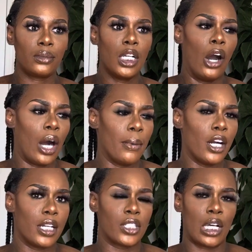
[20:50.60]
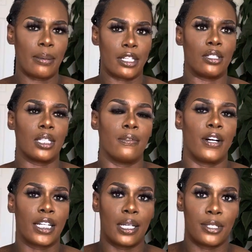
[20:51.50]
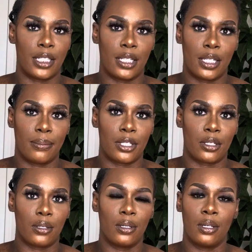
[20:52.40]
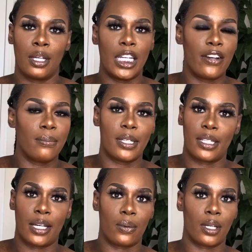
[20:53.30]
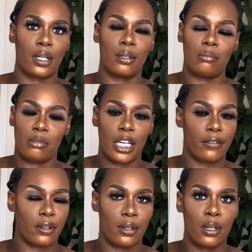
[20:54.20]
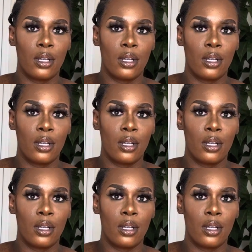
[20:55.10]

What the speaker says: oh, I'm hurting, so I'm gonna do some fucked up shit to them too. Never been that way, never.